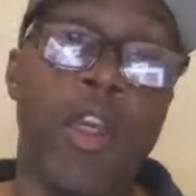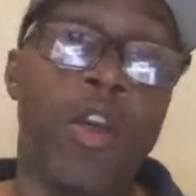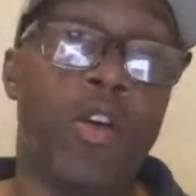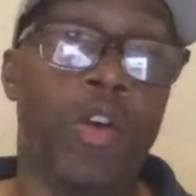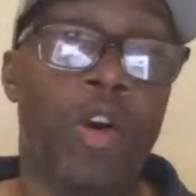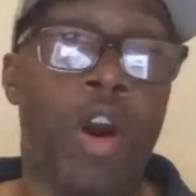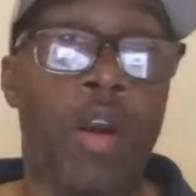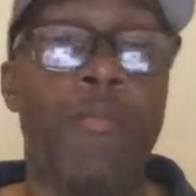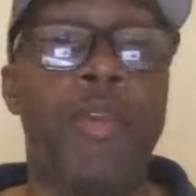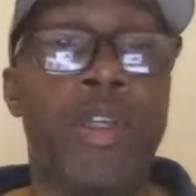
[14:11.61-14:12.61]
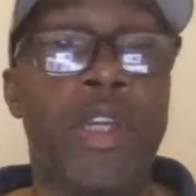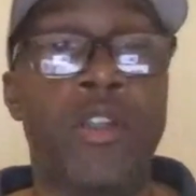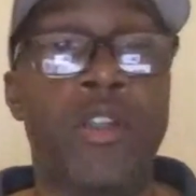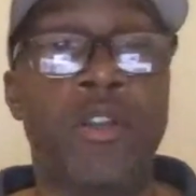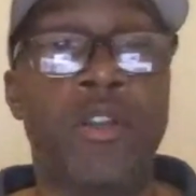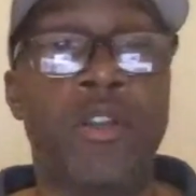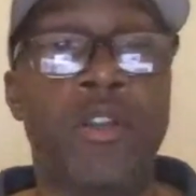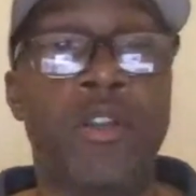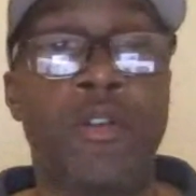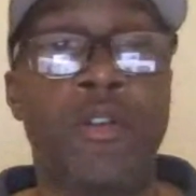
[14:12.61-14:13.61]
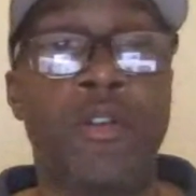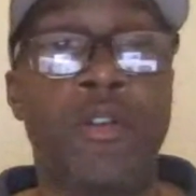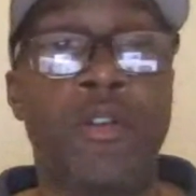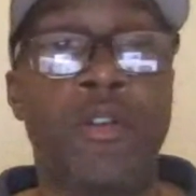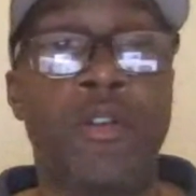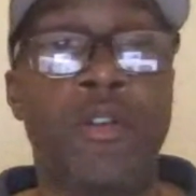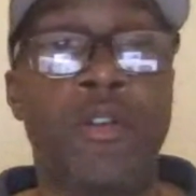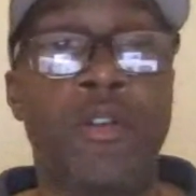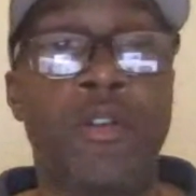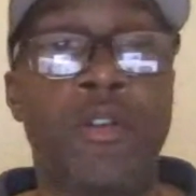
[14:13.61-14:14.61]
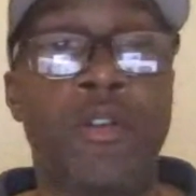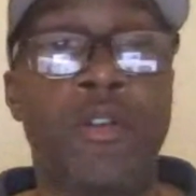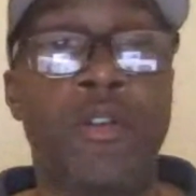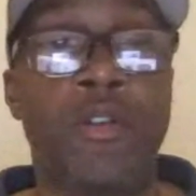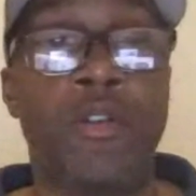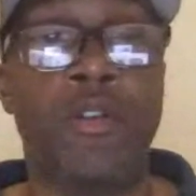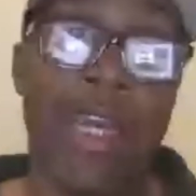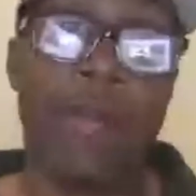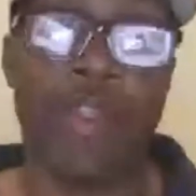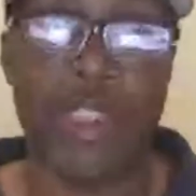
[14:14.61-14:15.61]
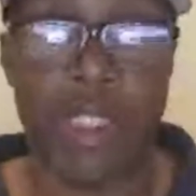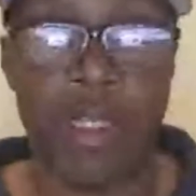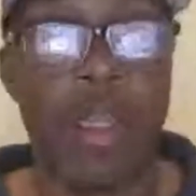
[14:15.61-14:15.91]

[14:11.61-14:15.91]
grow our millionaires on our team because we're here to help the 99%